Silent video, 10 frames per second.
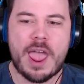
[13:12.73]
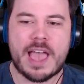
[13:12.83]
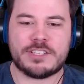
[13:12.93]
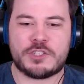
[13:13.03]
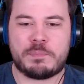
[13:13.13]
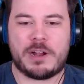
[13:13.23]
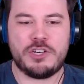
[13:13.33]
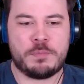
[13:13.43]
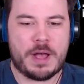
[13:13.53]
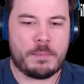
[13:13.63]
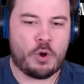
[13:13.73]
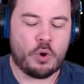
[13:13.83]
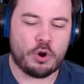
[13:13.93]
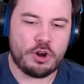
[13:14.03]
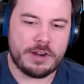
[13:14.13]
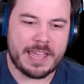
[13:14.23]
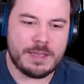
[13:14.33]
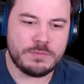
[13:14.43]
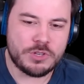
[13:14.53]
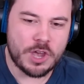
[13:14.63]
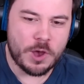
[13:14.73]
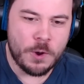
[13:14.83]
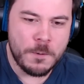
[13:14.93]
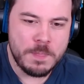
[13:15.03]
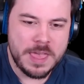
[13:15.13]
as SpongeBob horror games go,